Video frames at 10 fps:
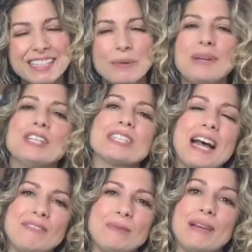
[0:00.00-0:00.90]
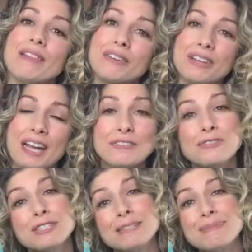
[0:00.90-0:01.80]
We just have to be a little
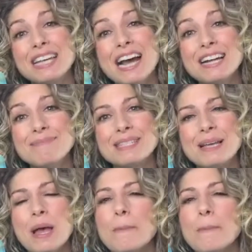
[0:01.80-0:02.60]
careful sometimes,